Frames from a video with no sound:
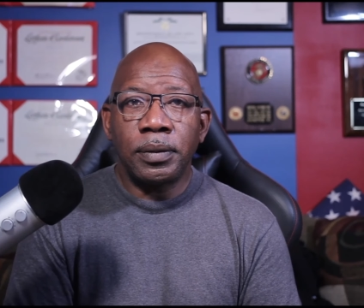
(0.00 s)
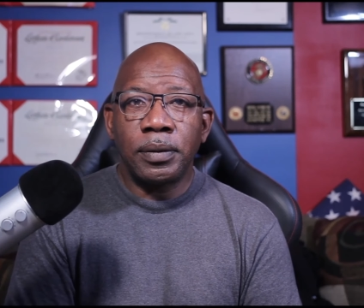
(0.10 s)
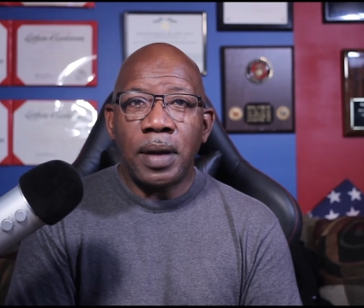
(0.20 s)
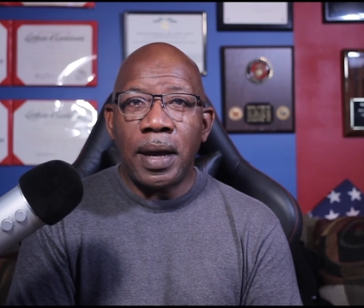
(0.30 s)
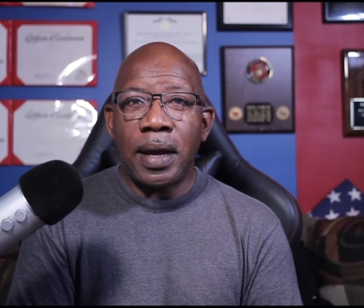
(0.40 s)

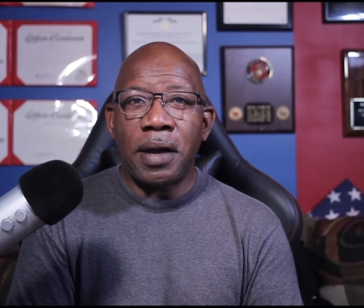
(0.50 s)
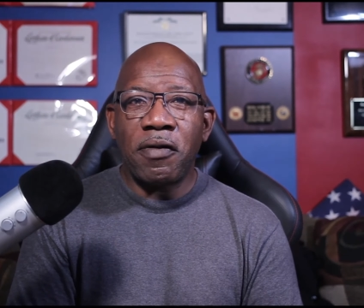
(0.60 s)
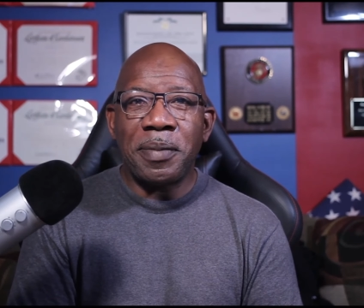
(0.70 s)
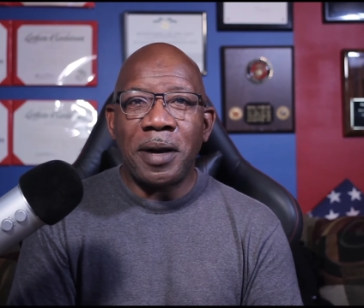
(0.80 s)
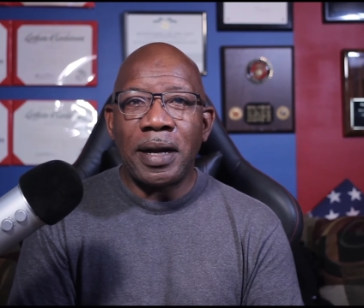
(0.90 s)
Hey
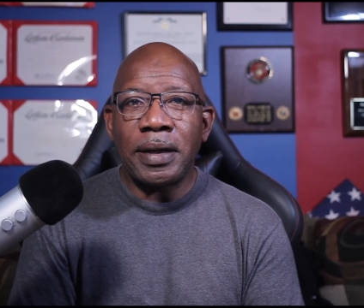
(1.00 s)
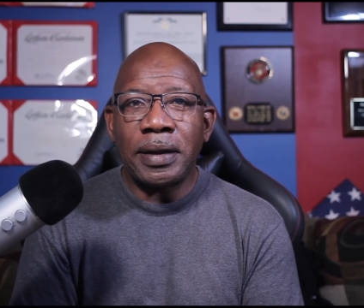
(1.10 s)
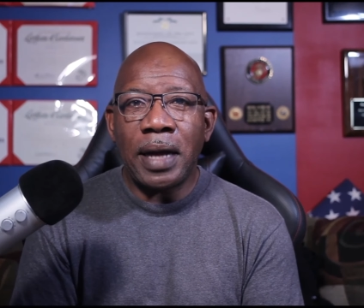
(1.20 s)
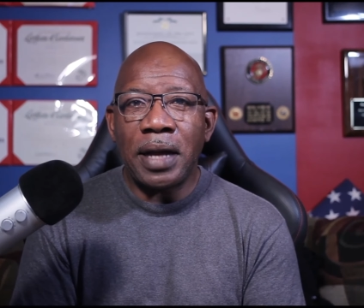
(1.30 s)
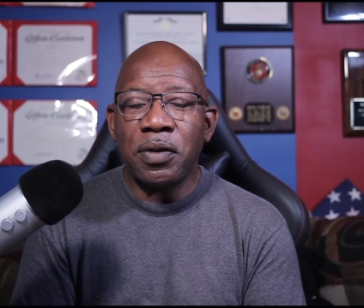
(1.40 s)
everybody,
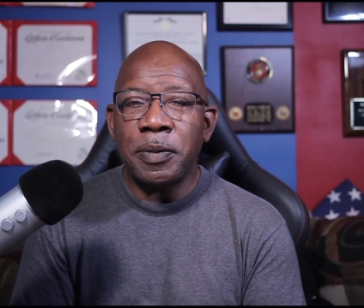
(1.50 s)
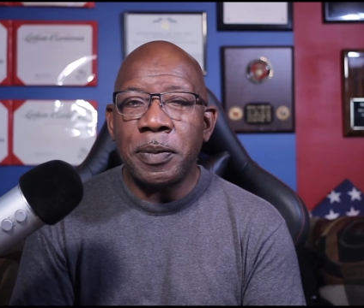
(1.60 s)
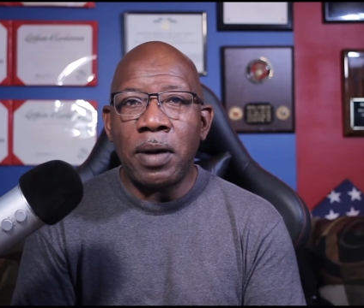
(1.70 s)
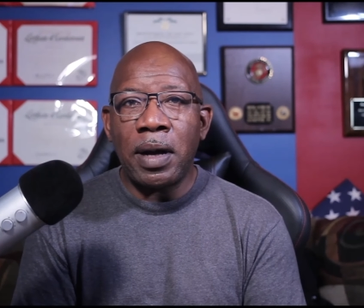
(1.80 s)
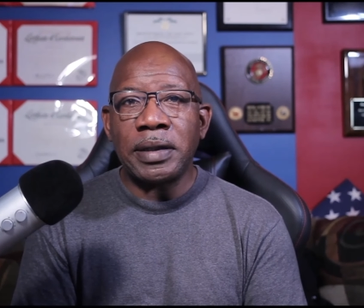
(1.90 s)
I know it's been a
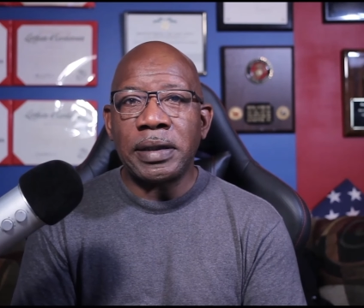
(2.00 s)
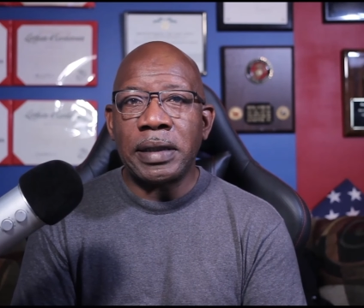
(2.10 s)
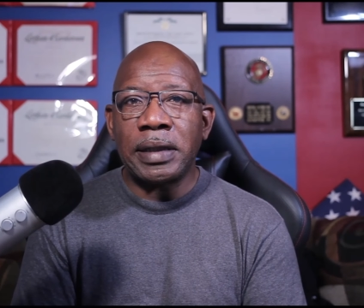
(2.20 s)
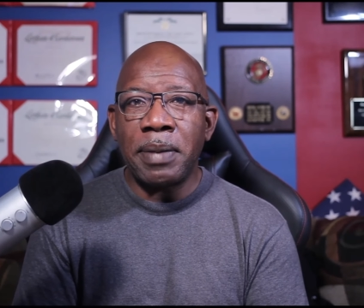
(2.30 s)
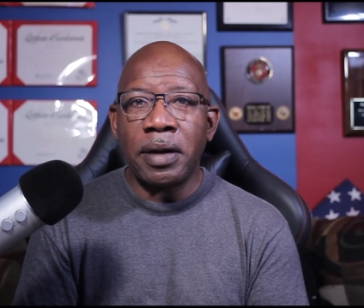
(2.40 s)
while since
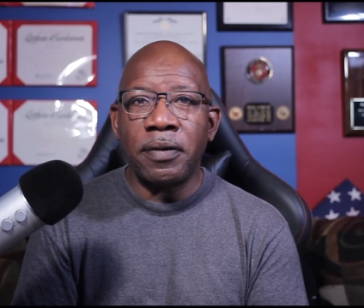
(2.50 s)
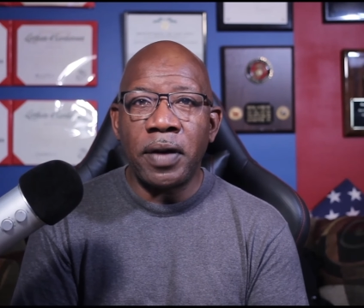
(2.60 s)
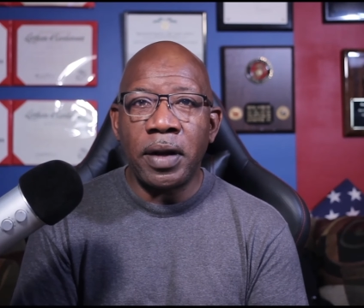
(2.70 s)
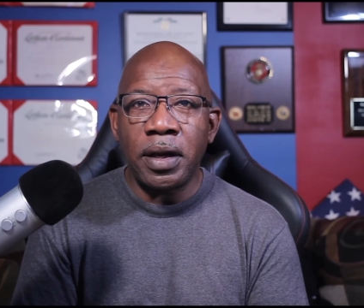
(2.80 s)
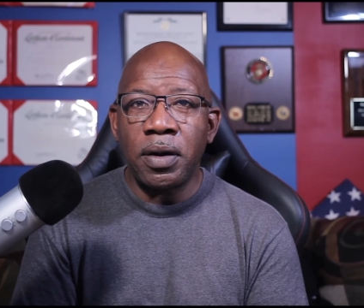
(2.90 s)
I made a
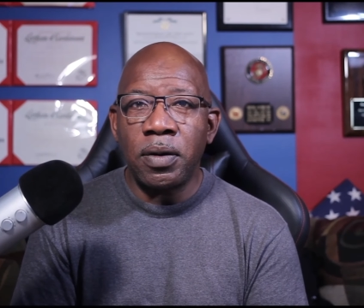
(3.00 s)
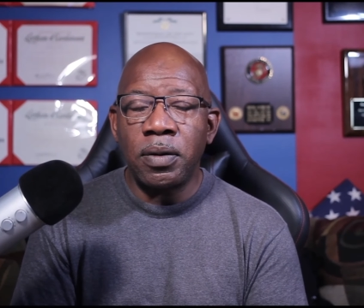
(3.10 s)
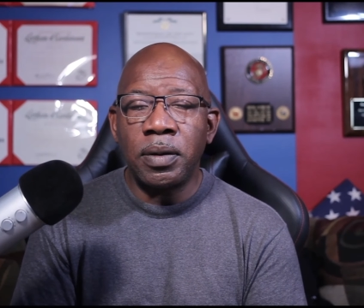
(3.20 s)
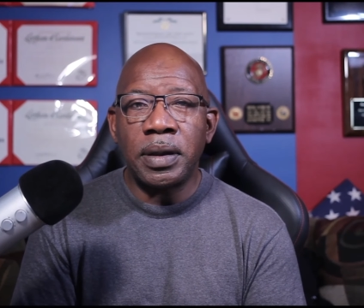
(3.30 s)
video.